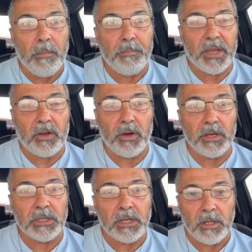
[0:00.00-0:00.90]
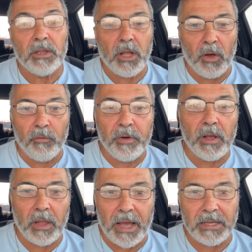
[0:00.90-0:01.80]
because they'll
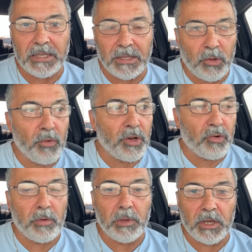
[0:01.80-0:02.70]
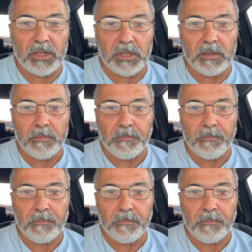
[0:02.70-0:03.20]
realize during the tribulation,